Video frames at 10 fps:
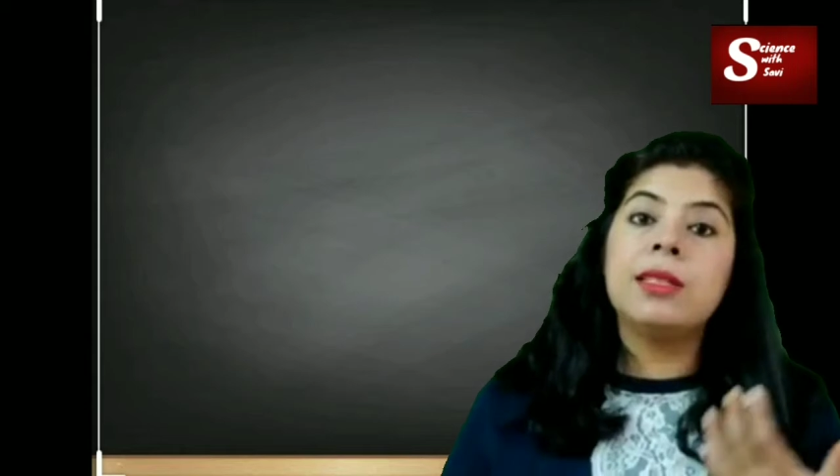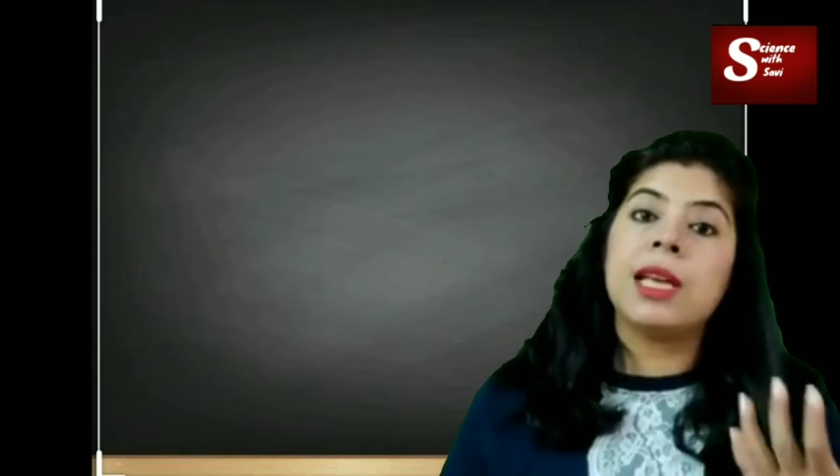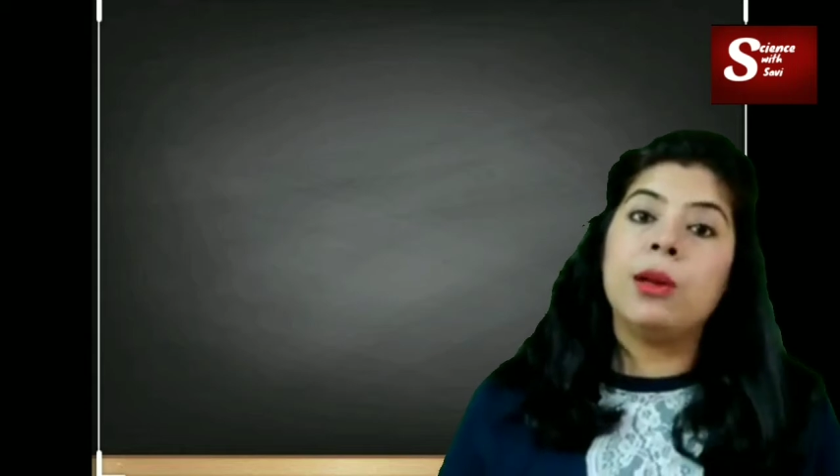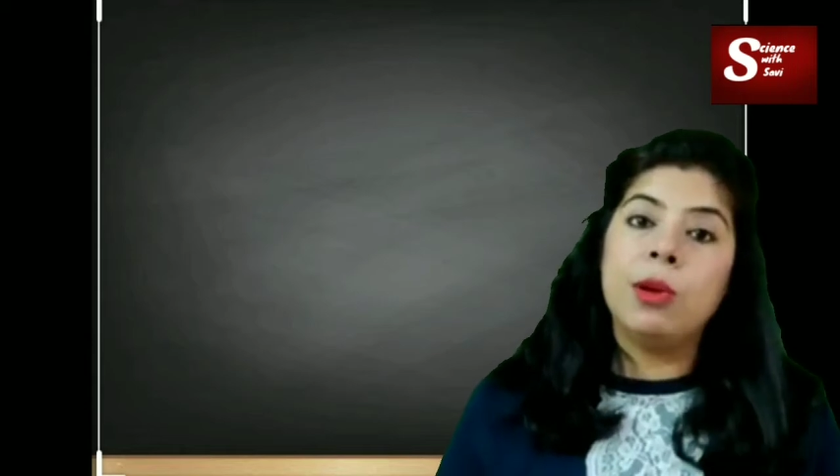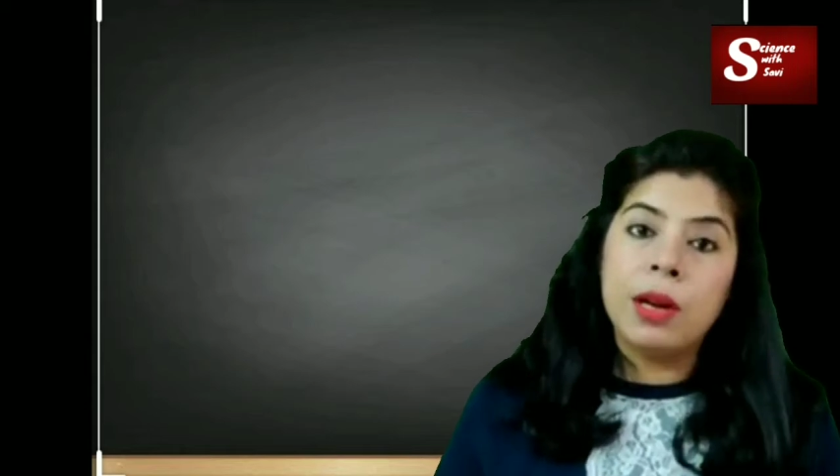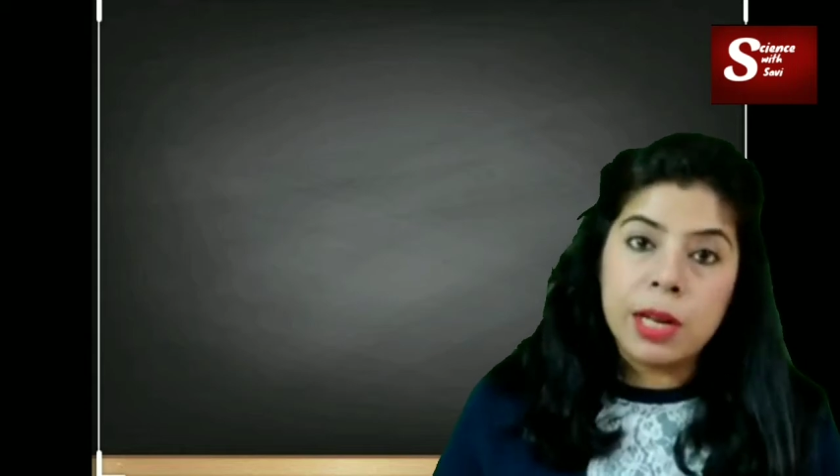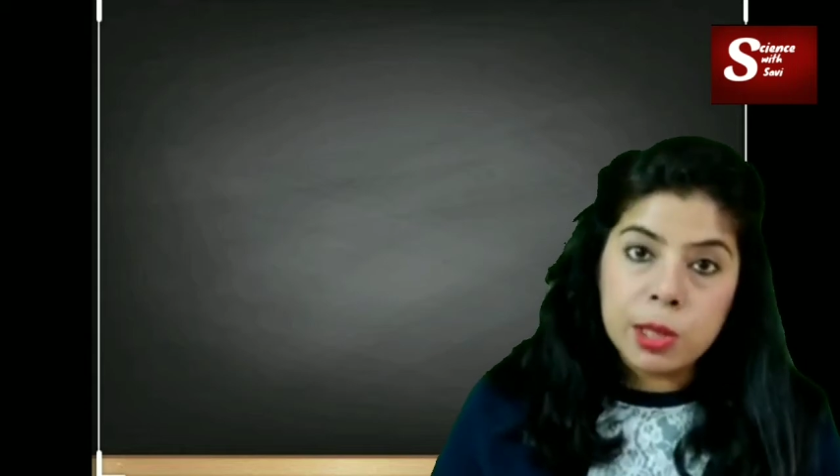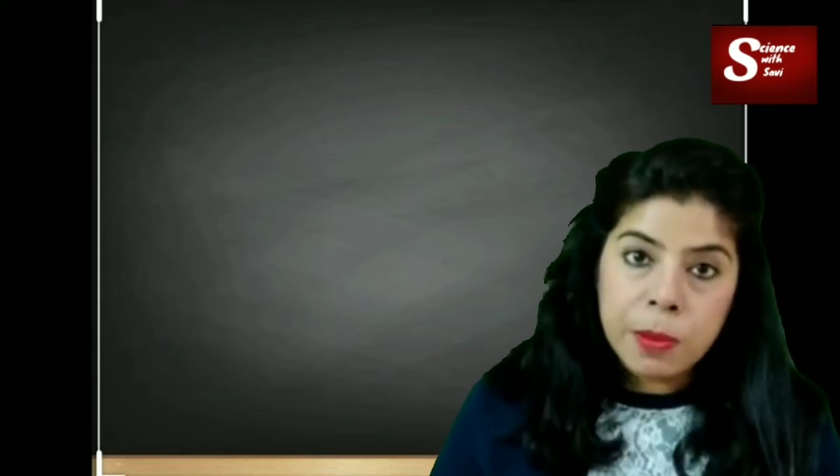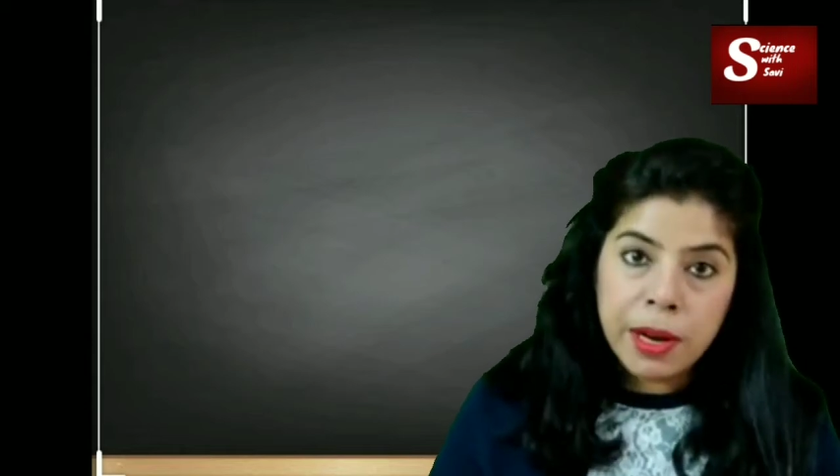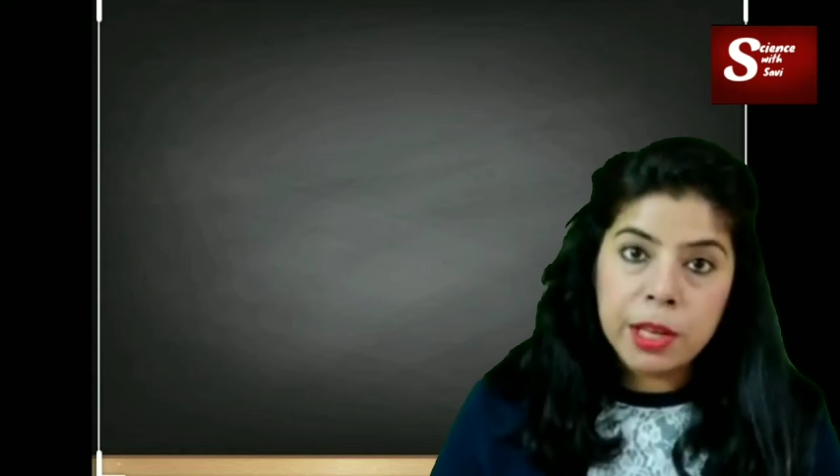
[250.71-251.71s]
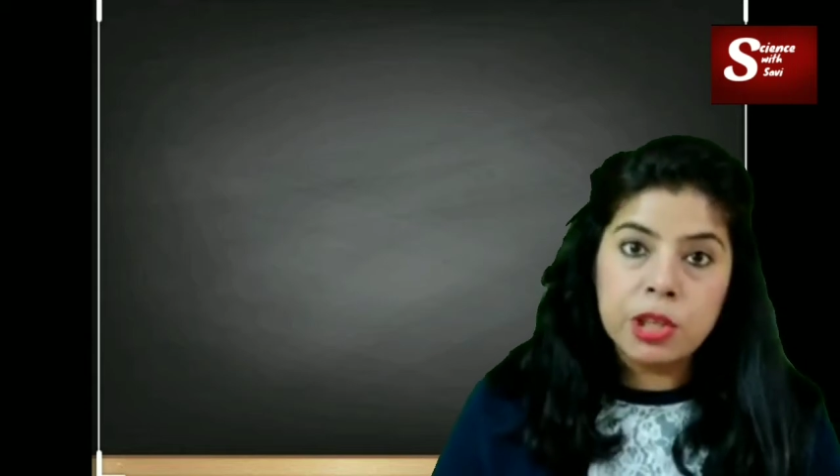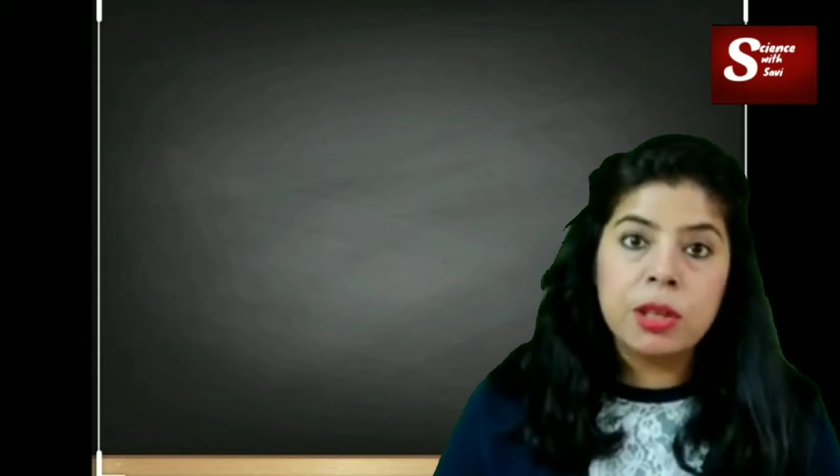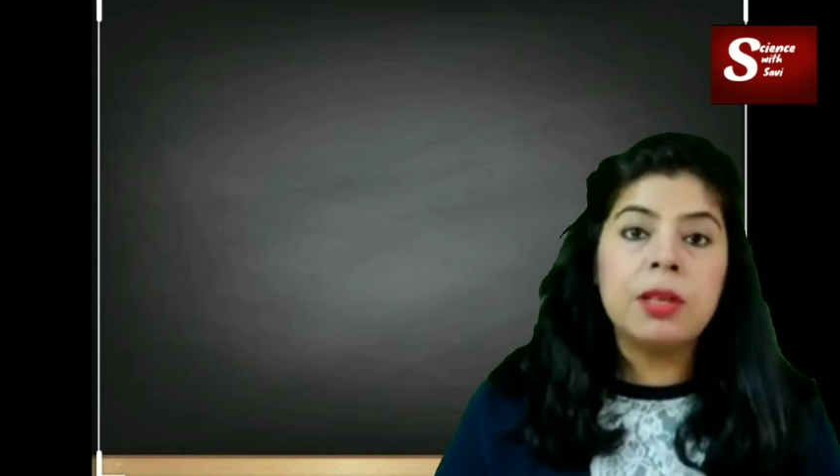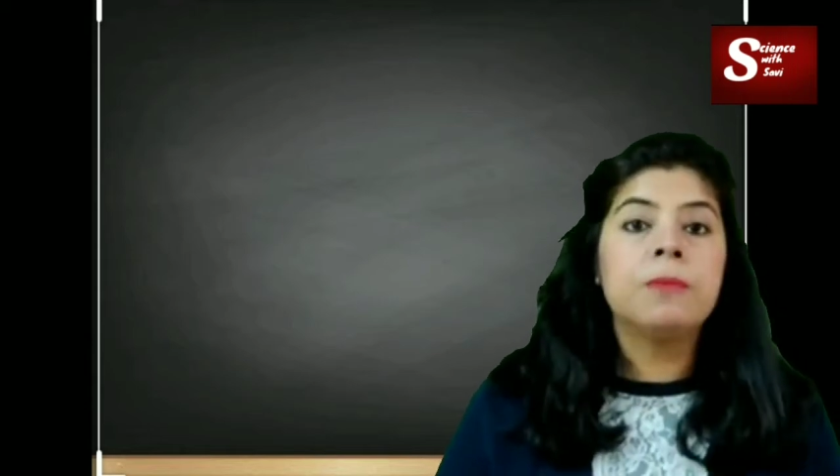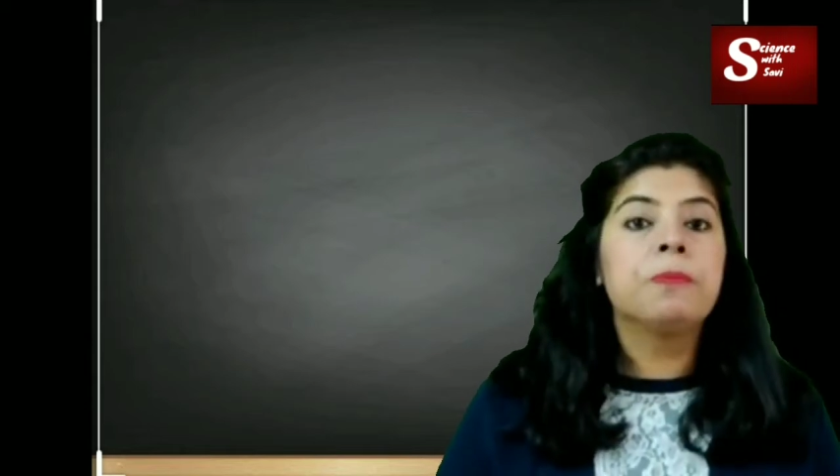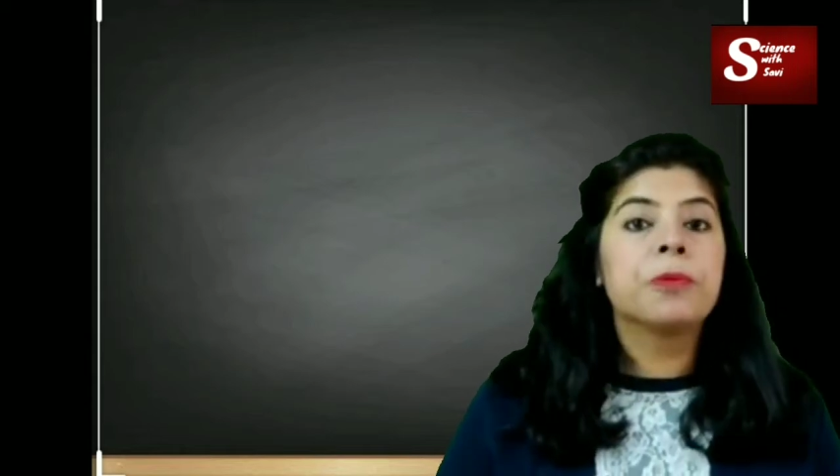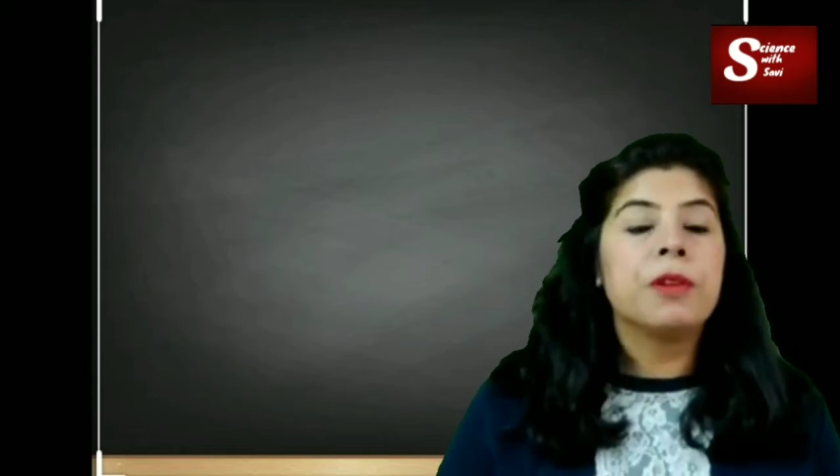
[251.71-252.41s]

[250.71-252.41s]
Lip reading: in cellular respiration,